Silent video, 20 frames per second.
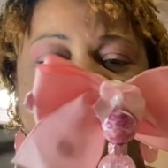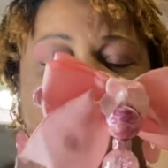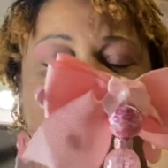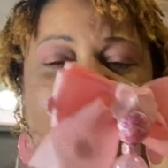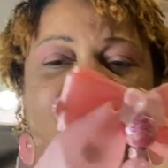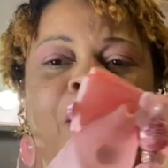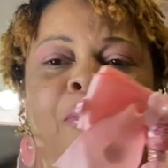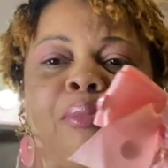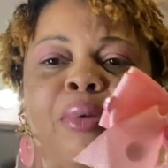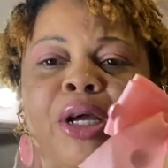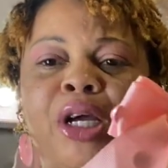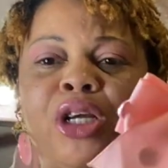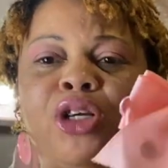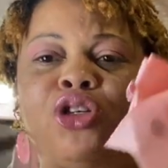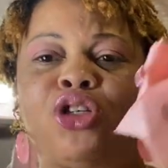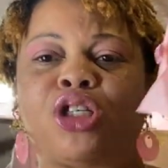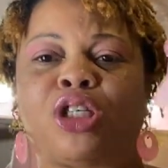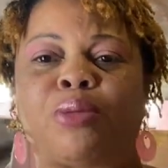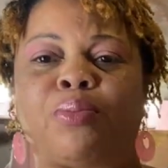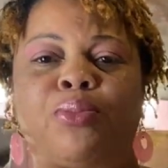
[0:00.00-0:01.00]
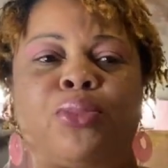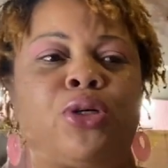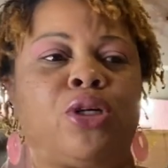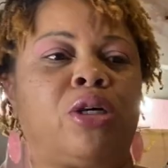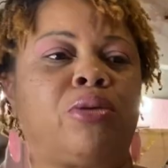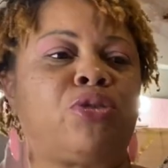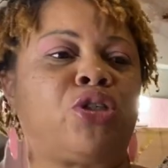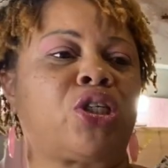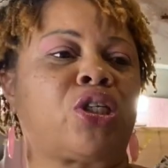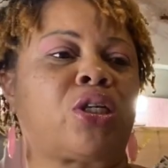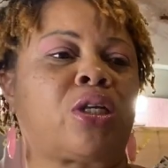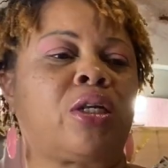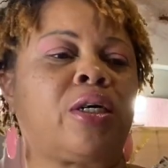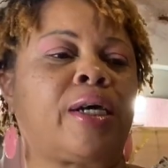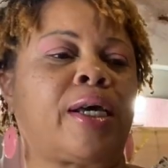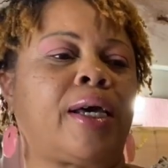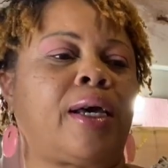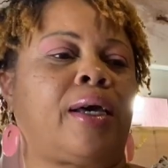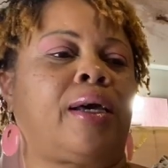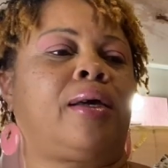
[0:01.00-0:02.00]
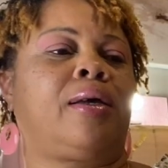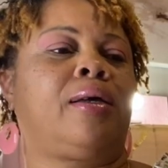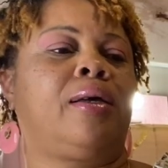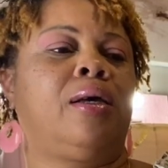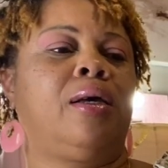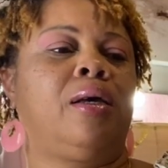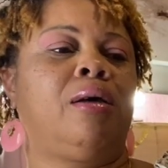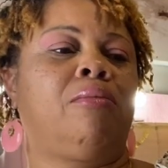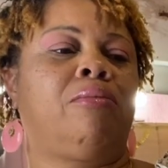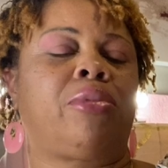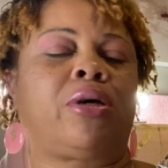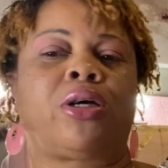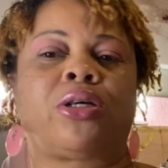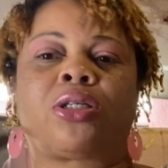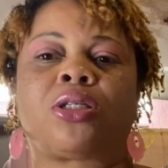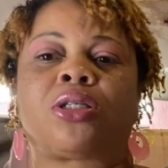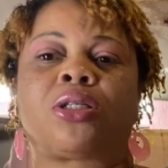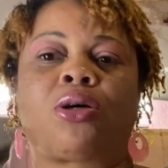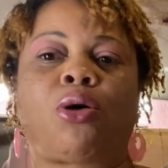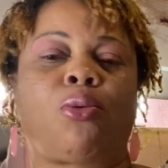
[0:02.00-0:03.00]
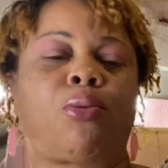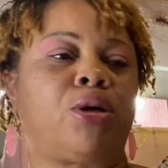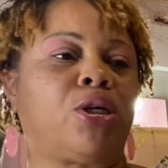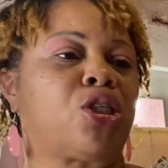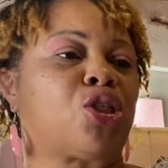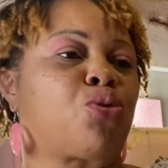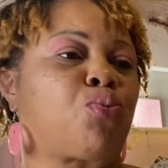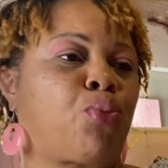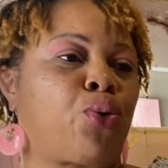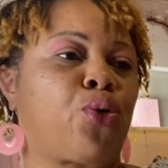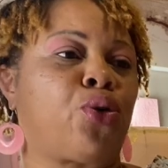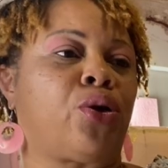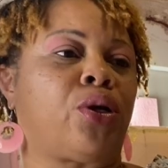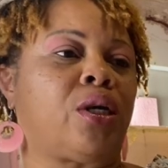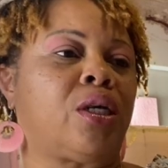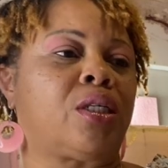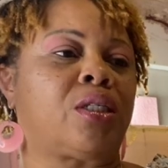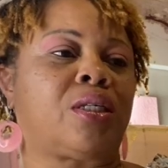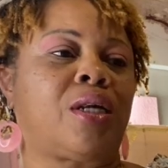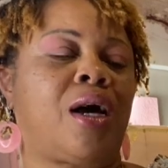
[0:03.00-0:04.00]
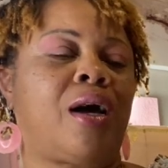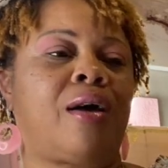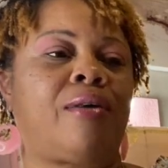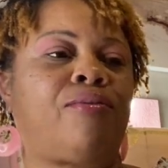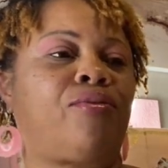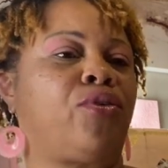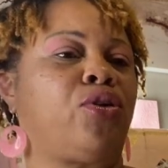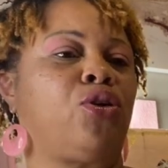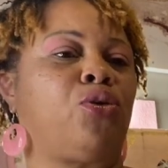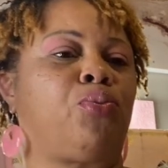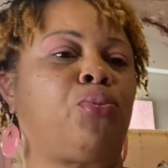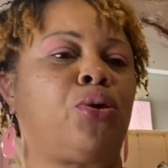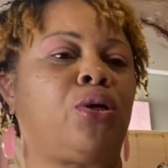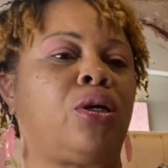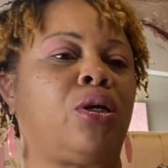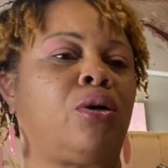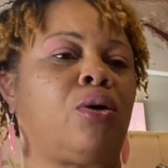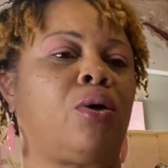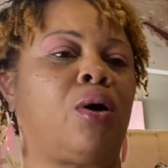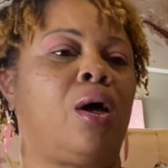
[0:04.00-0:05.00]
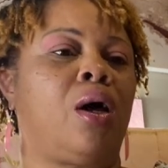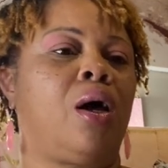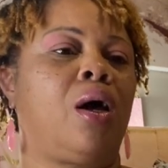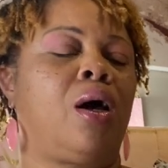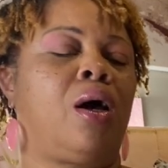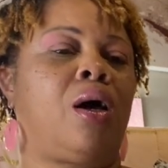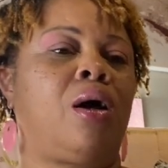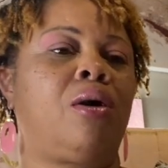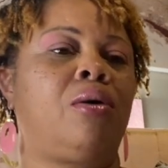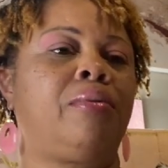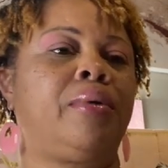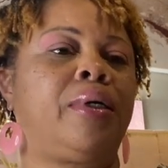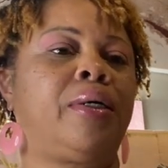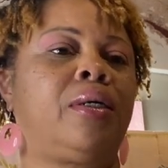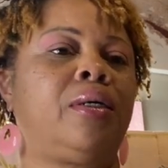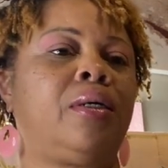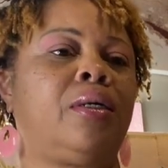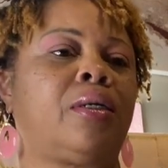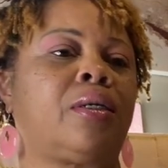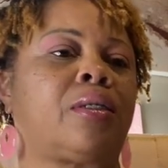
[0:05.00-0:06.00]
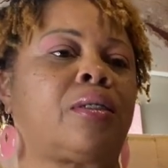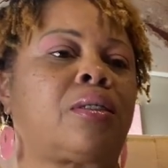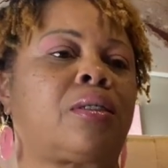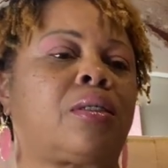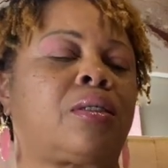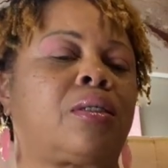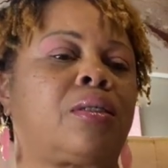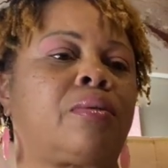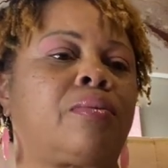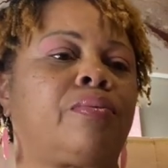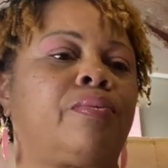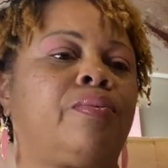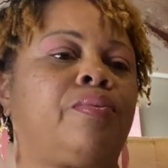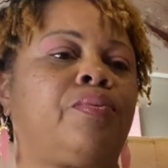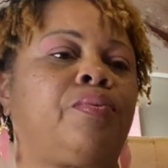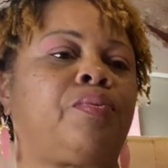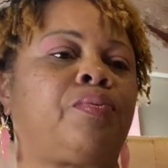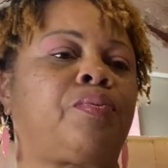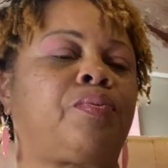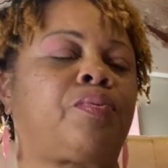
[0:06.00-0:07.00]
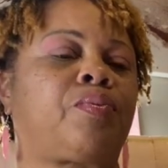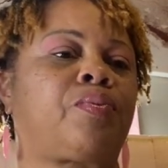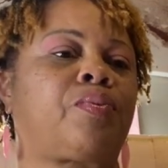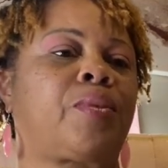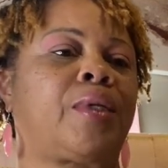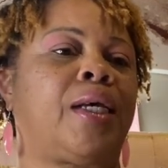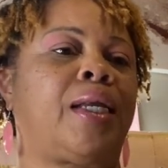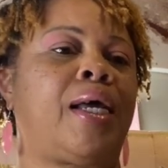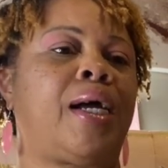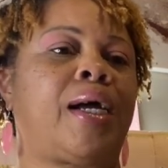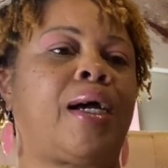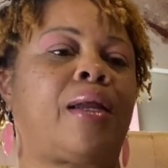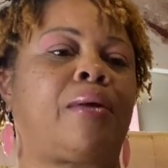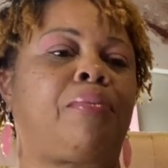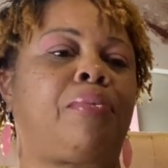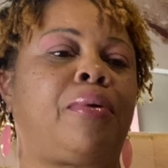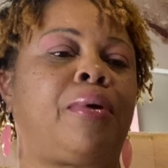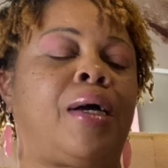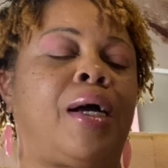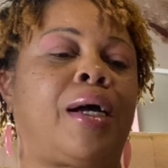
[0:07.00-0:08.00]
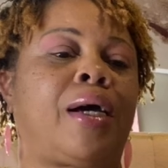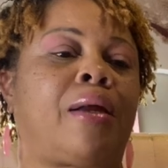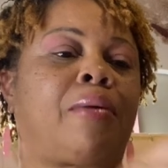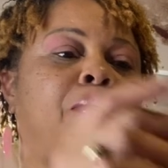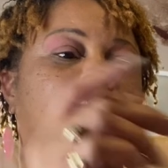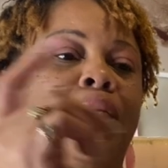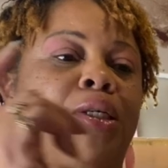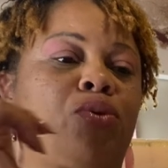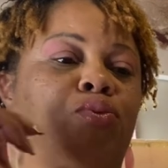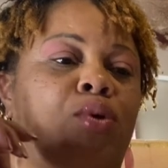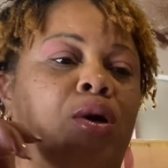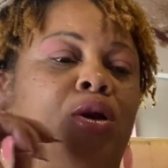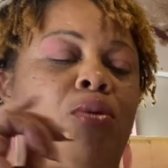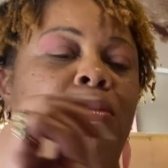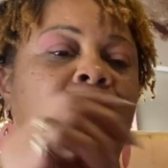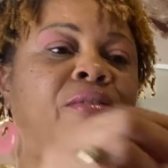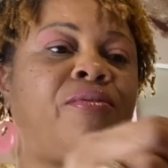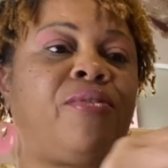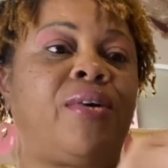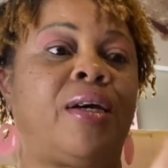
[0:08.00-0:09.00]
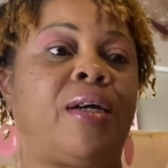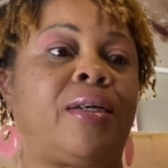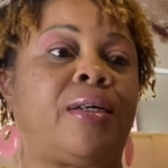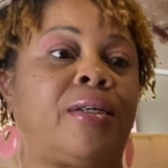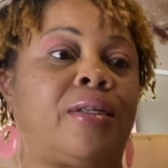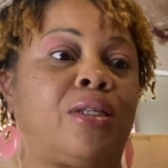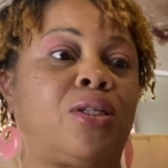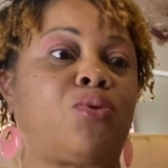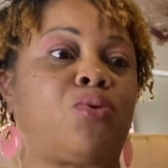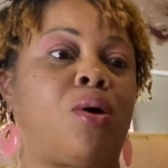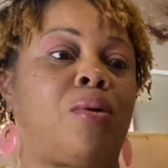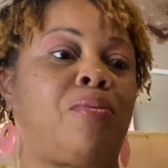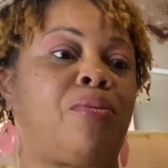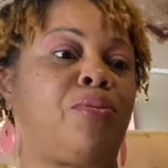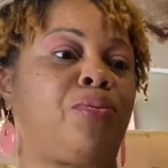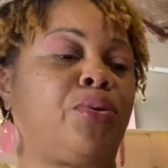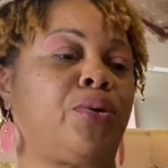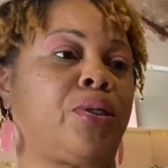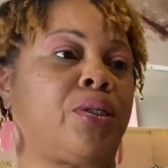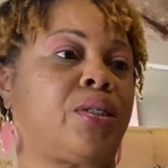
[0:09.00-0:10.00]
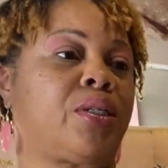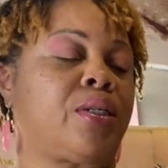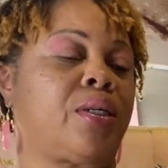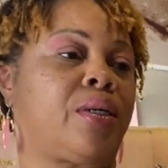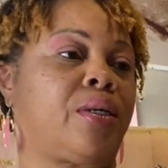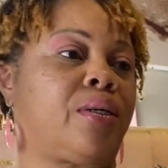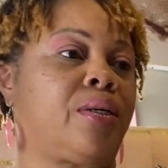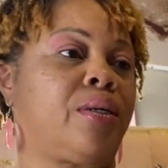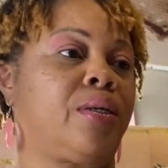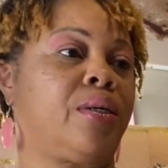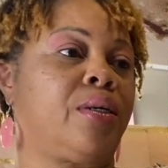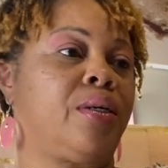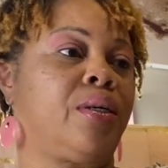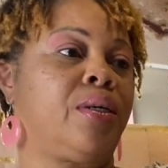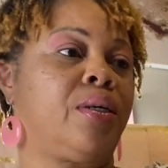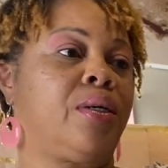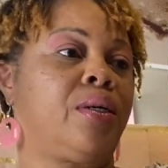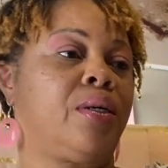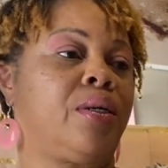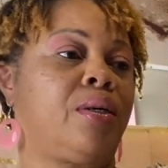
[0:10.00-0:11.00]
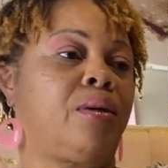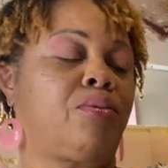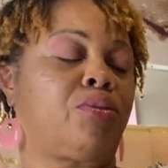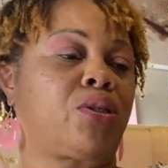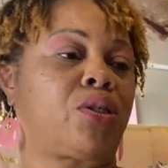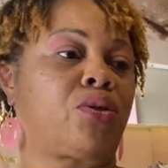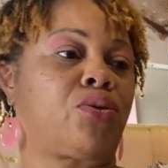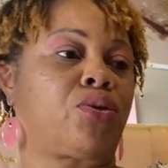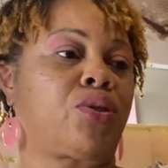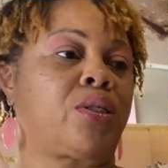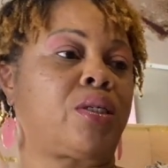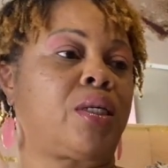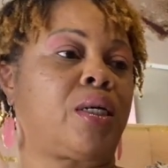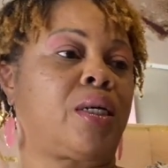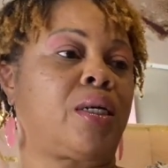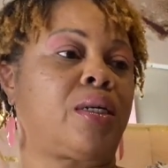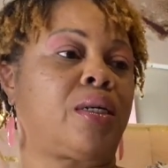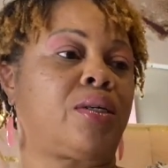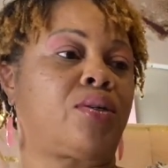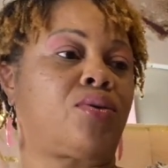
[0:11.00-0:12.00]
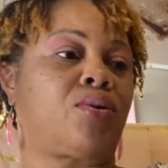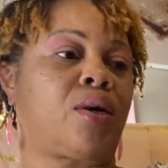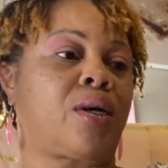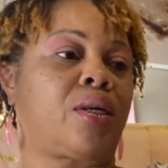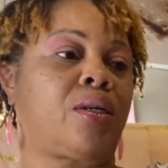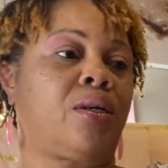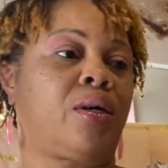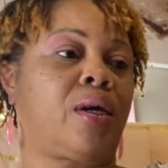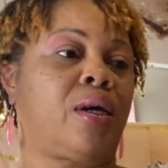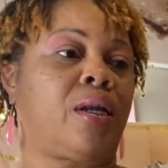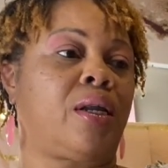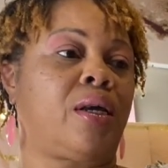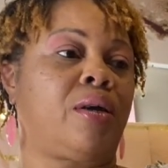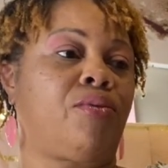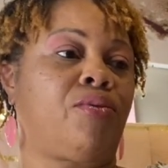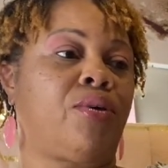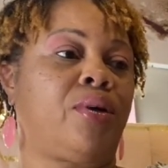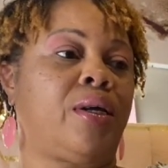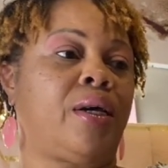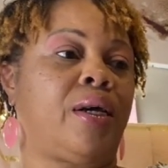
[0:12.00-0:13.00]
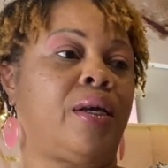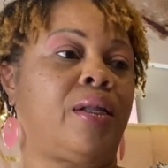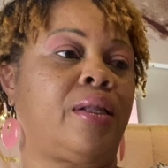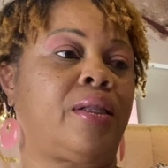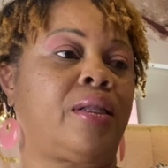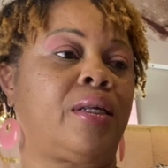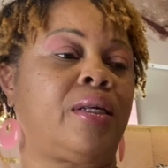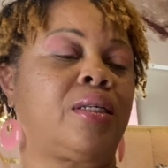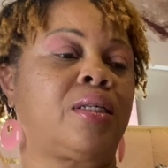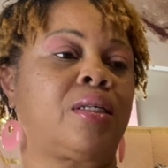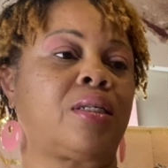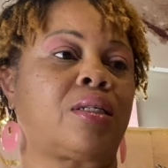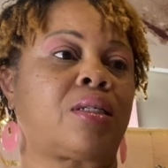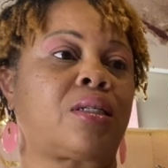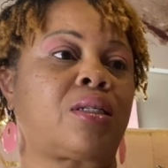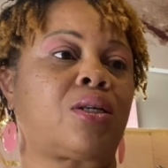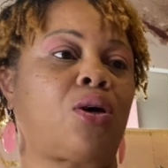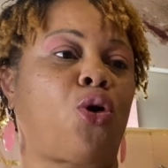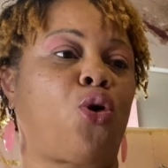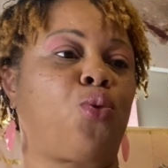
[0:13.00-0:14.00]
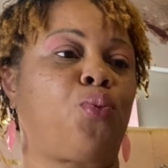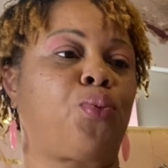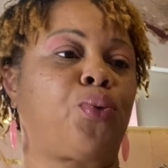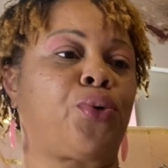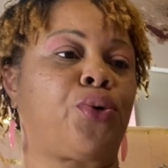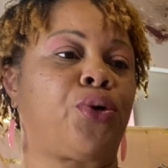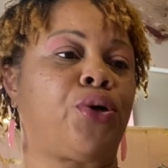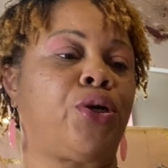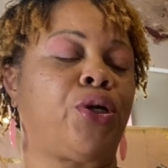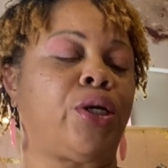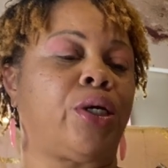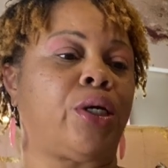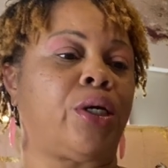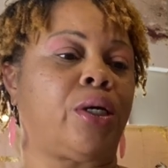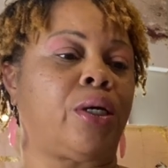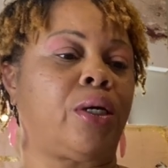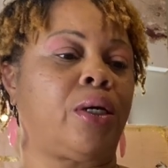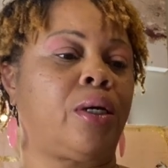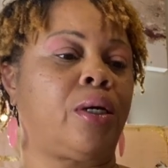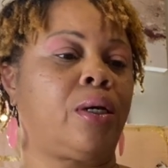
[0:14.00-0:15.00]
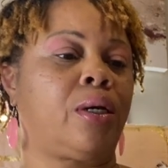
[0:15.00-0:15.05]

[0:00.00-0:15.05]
is like a pin you just put up and just look at because it's so it's pretty. It's not for you to put in your oh my goodness. And I got a I got a place right on my vanity. That's why I'm gonna put this at. I'm just gonna stick it there so I can look at it every day. This is so pretty.